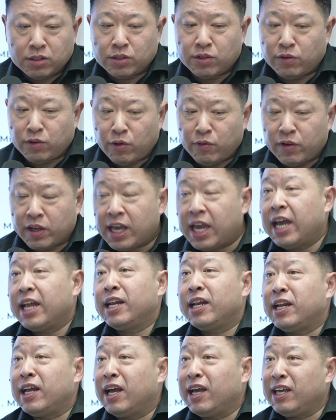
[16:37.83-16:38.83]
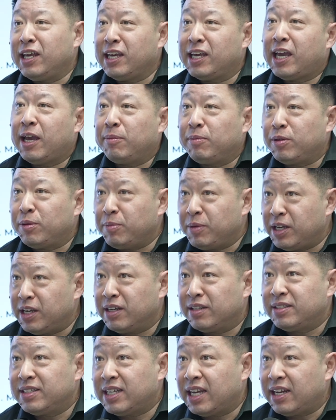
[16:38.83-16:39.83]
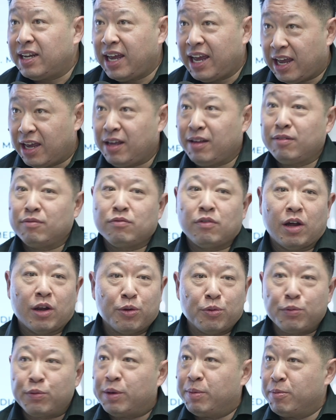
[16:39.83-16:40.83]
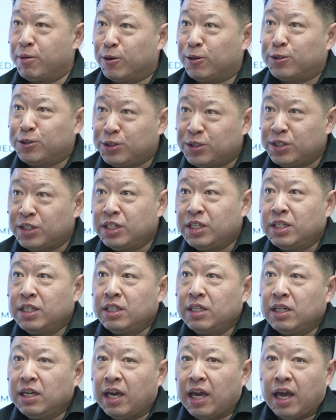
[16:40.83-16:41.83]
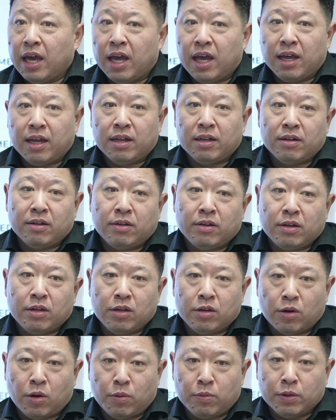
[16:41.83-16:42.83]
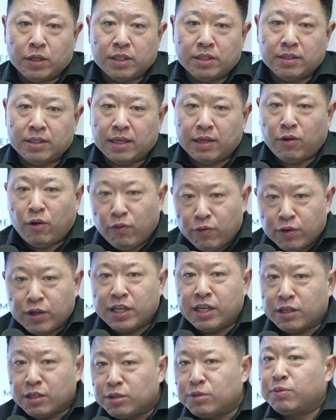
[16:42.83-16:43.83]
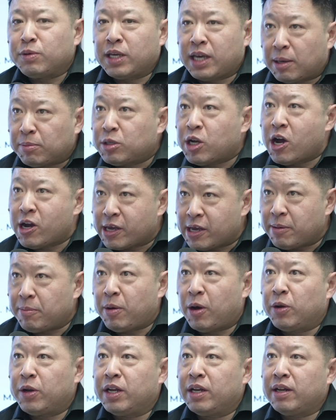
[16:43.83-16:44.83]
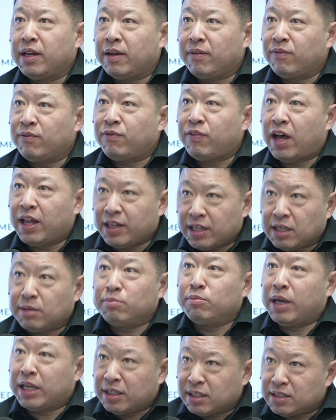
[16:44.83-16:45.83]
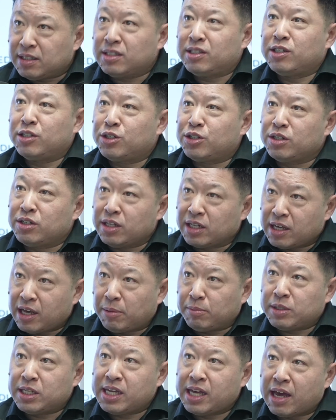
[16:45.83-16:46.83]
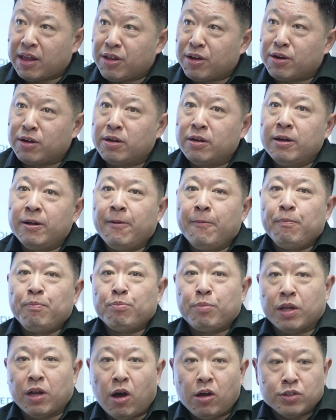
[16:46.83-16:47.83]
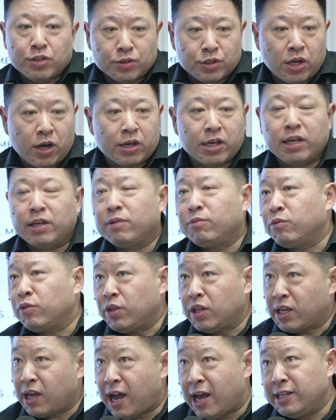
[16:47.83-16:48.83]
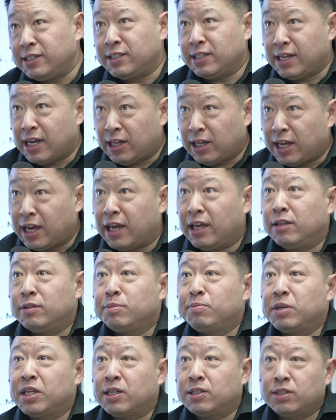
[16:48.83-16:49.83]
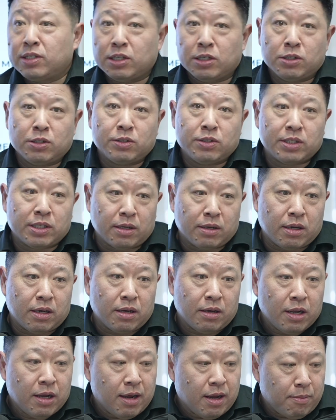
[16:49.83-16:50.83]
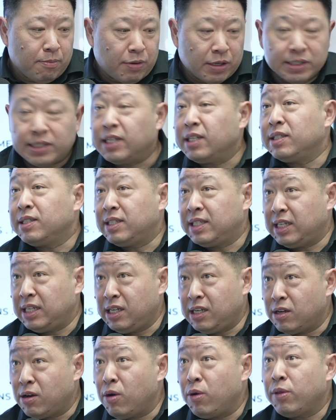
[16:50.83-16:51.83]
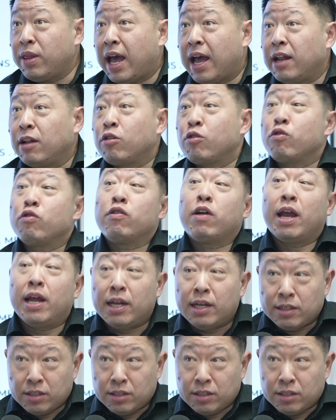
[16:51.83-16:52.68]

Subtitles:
SenovvA Canada, he came to me and said, hey, why don't we merge? And, we over years, we kept talking about it and finally made the decision and come together. But also talking with the guys in LA because there's a president and CEO that created